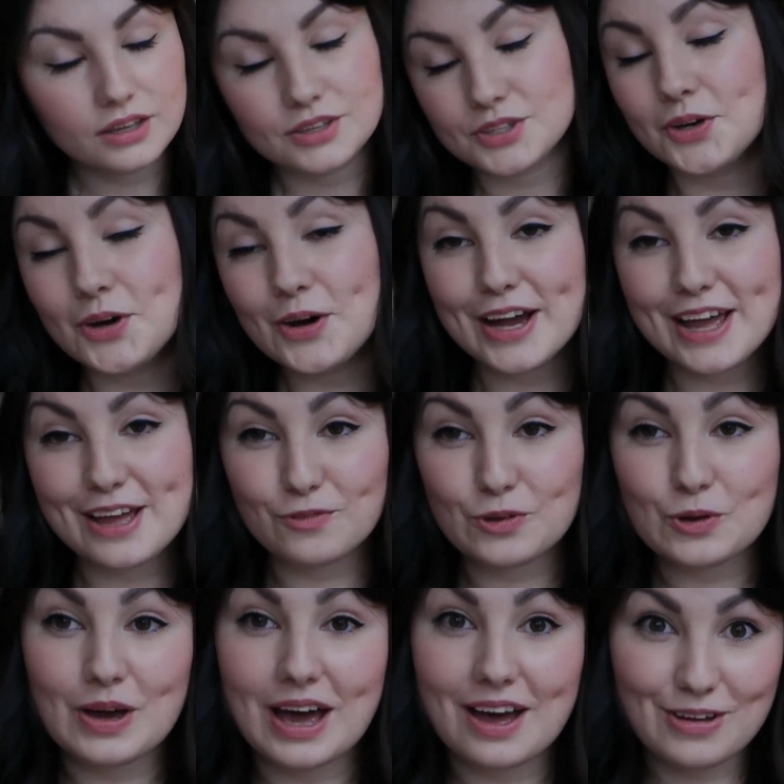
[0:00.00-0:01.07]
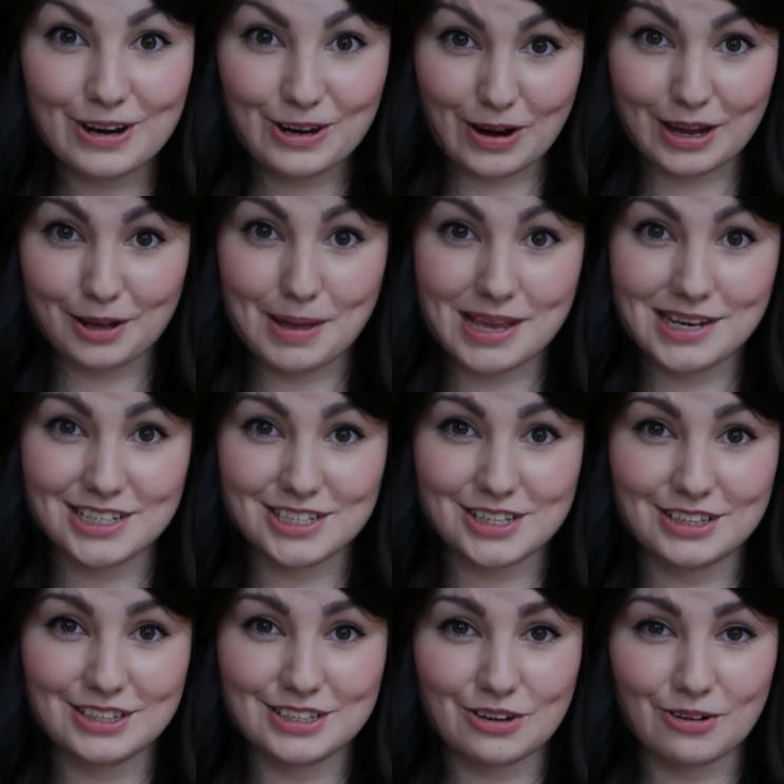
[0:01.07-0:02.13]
So if you have any recommendations,